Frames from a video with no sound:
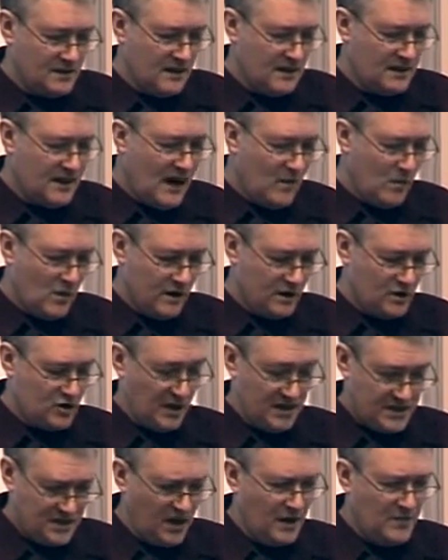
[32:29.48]
network
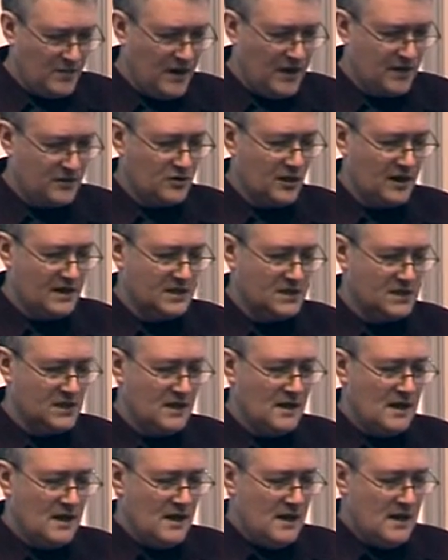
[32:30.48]
address, the IP address,
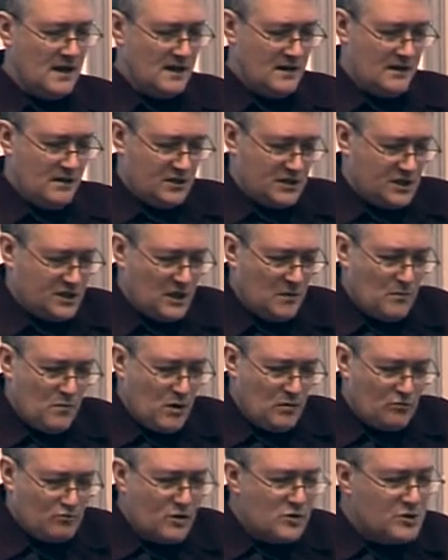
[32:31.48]

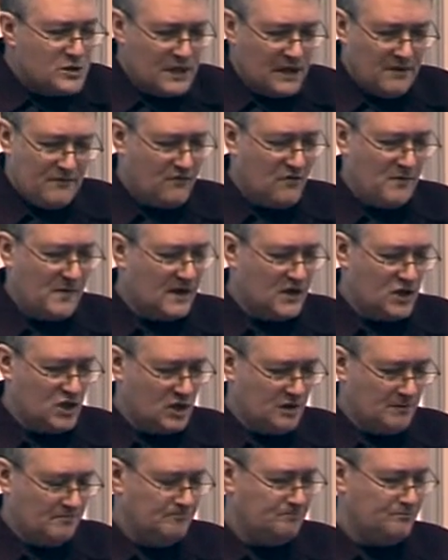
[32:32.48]
some routing
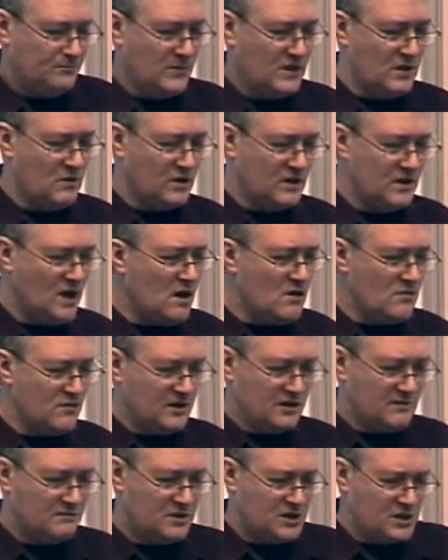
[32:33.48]
information. You would know
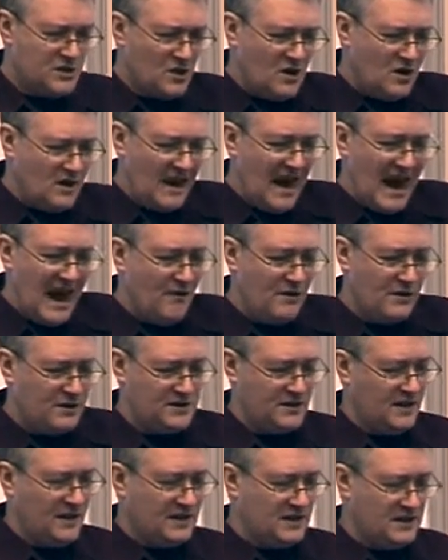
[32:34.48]
that certain
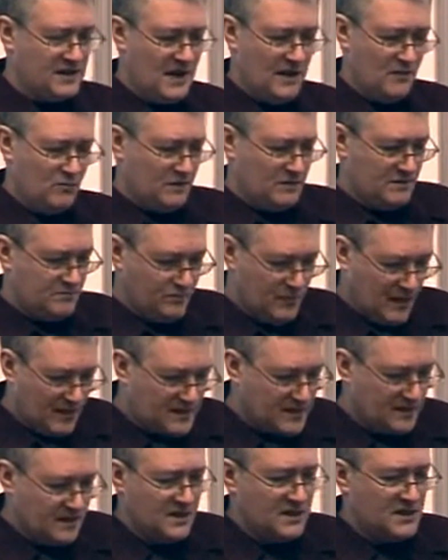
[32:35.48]
areas of the internet would be
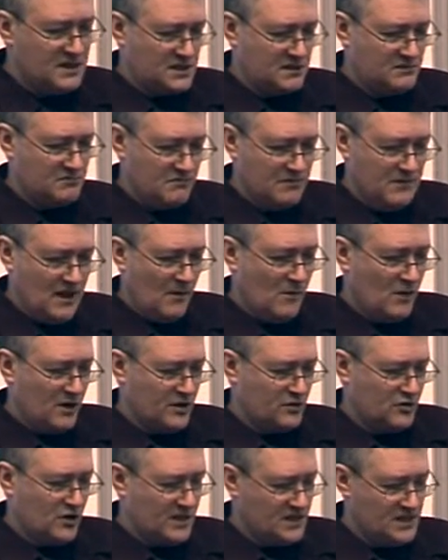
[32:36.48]
under these
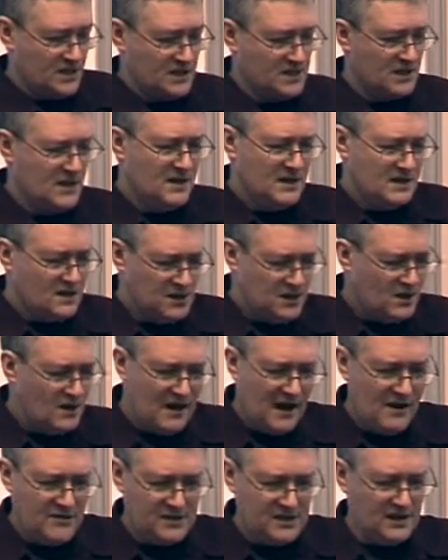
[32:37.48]
network addresses,
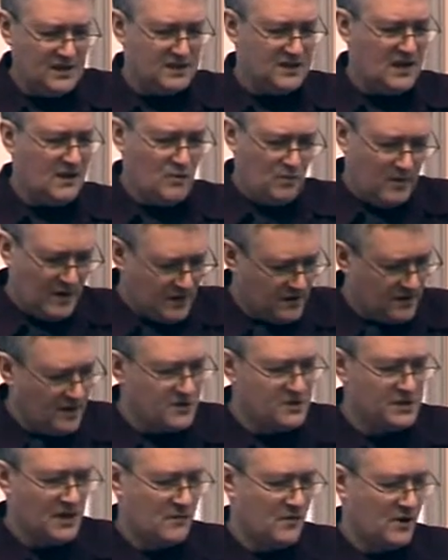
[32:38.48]
certain areas of the internet would be under
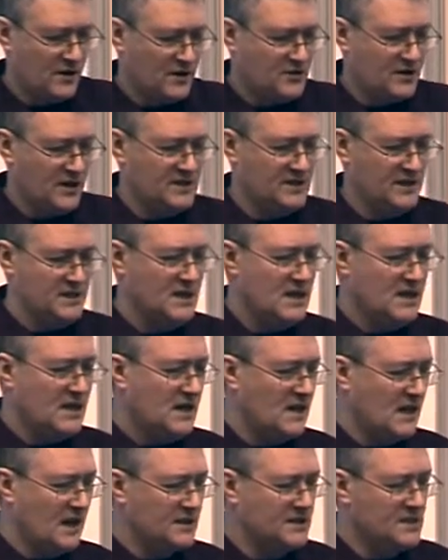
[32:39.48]
those network addresses.
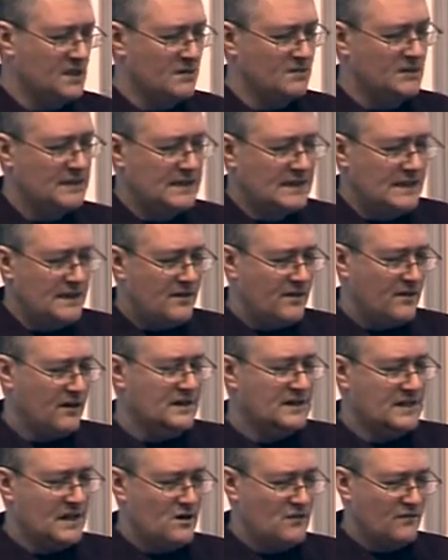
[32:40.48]
And so the
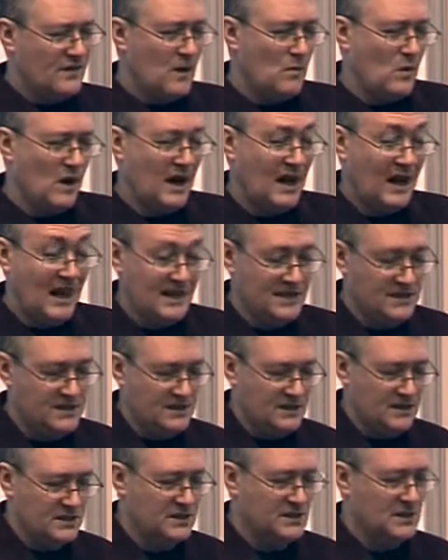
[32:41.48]
idea of network
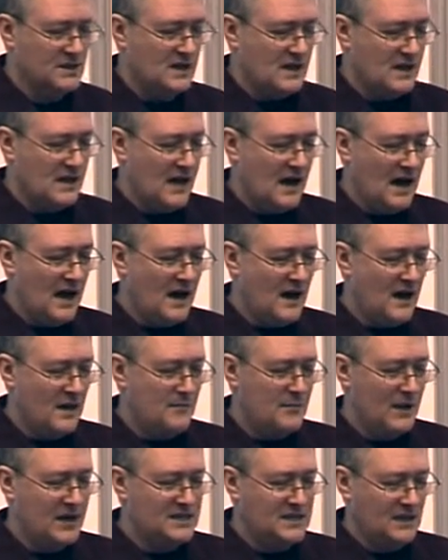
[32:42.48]
classes
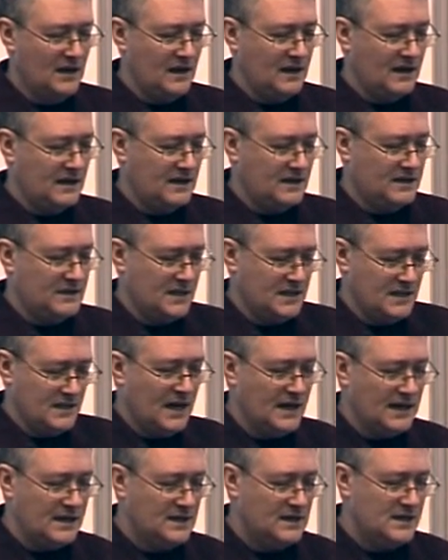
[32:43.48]
basically
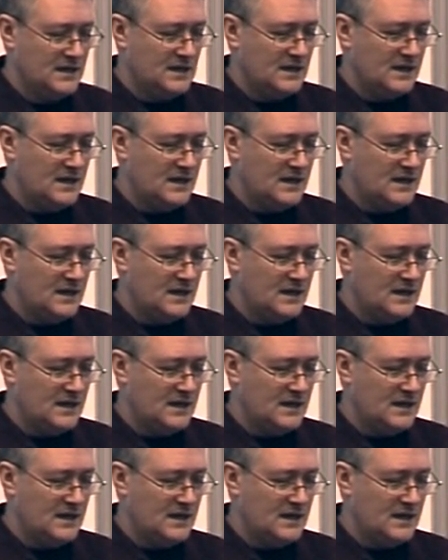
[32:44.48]
dictate